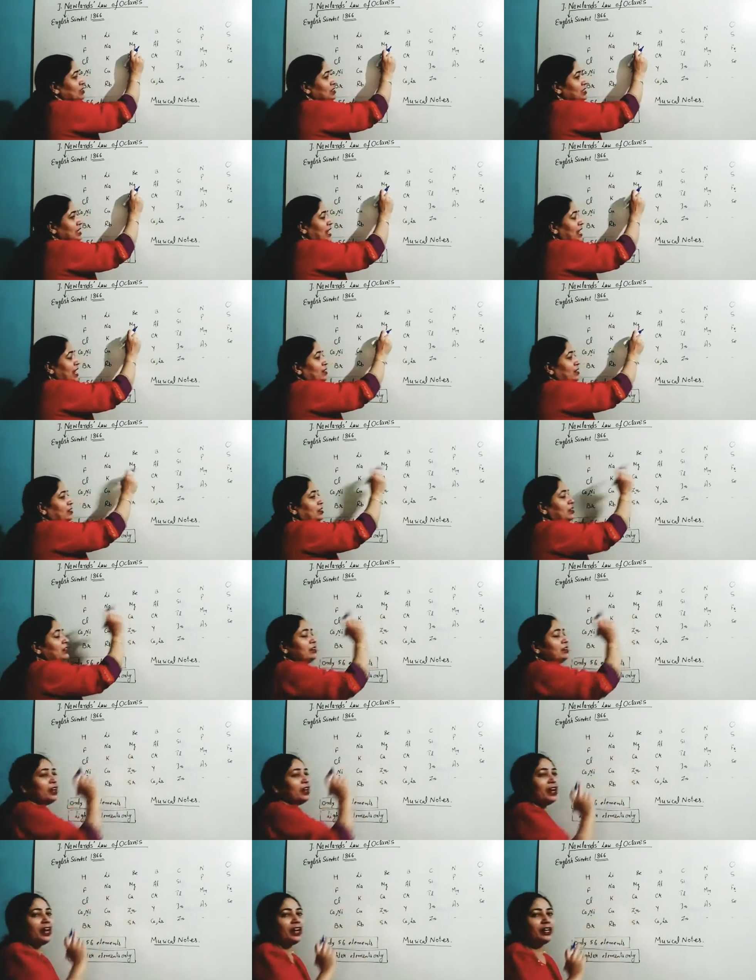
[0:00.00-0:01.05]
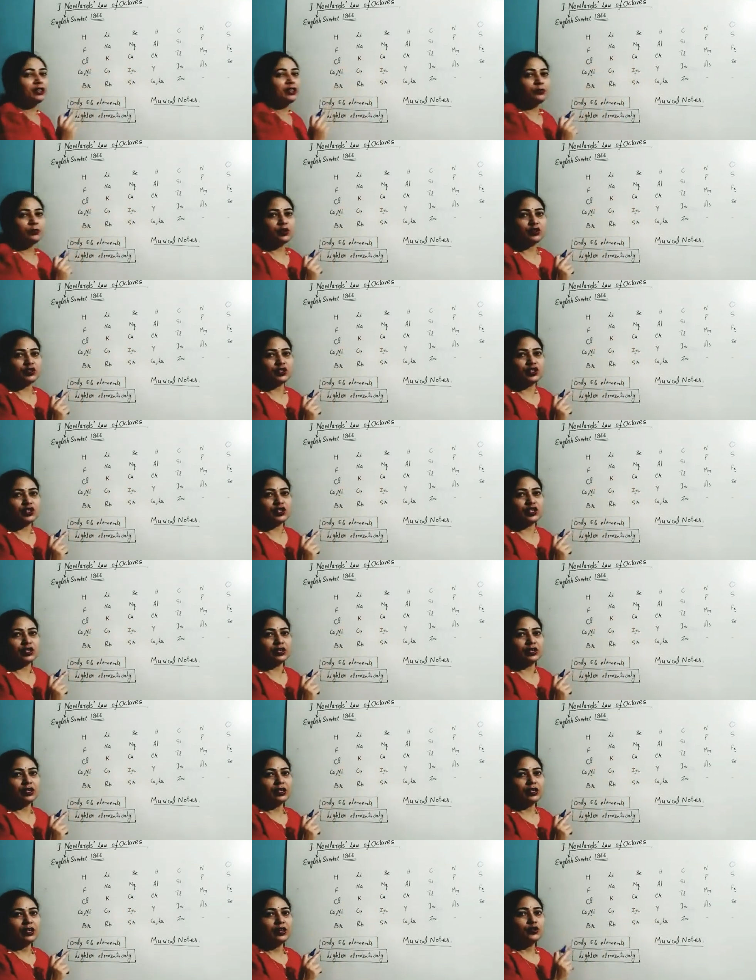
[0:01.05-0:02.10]
is at the 8th position.
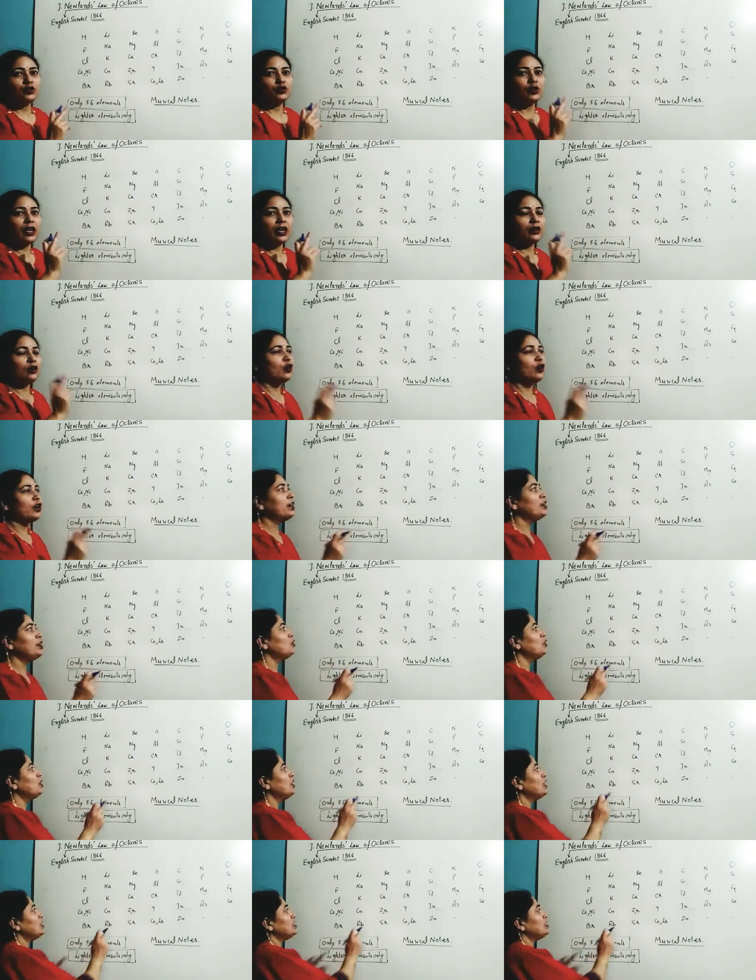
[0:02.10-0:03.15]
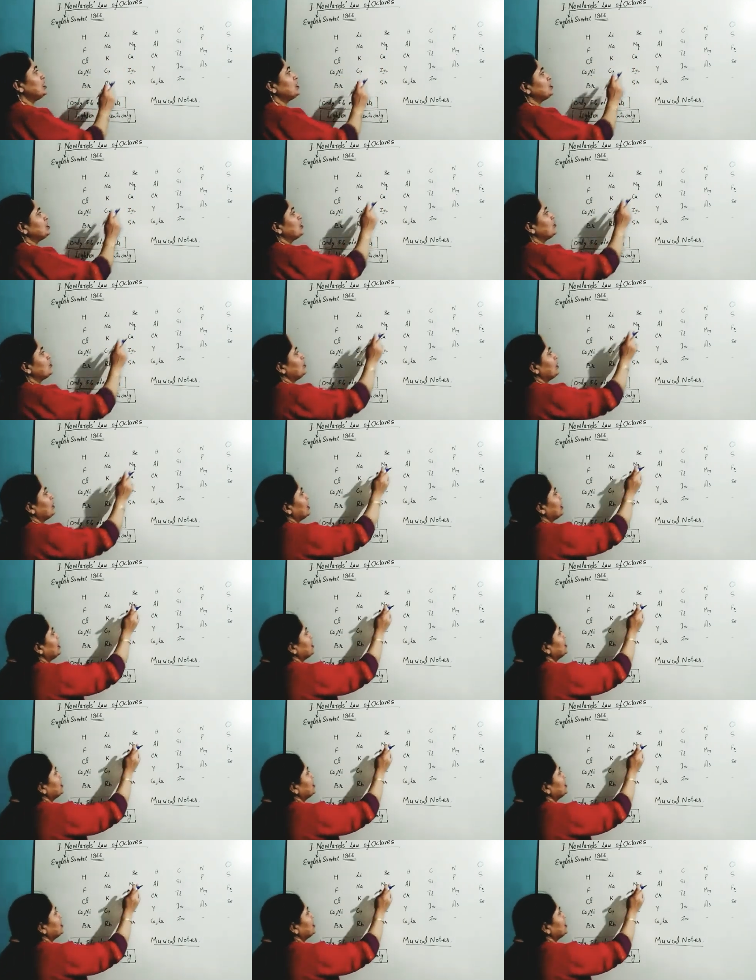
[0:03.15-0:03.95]
So, according to his system, we can